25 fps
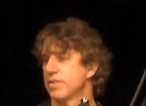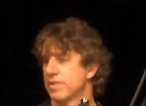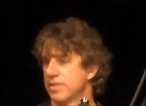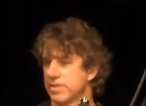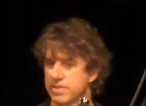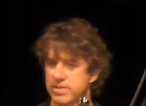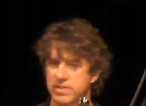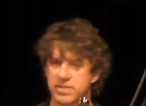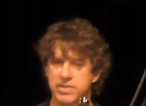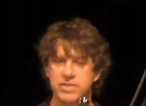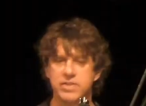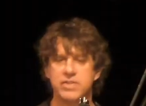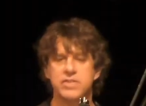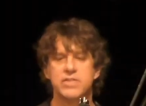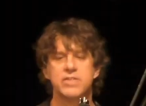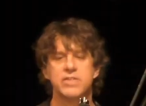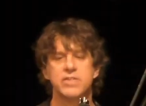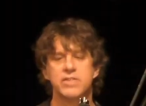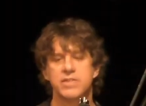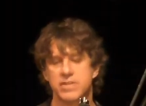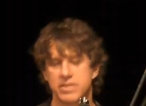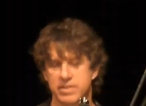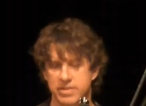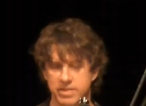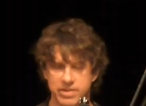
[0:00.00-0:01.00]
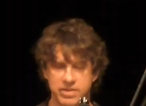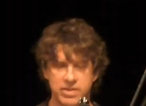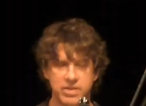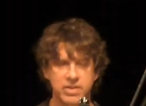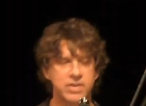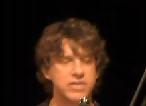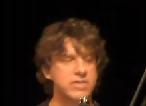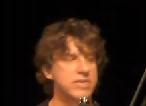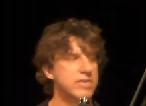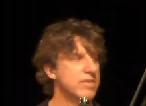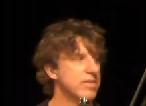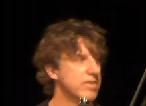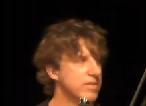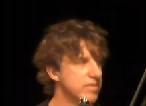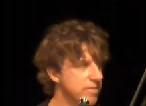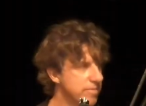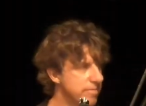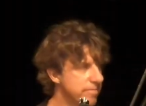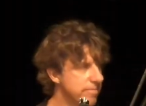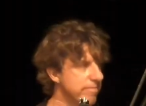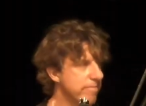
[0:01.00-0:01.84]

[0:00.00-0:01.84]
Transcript: Nothing is said.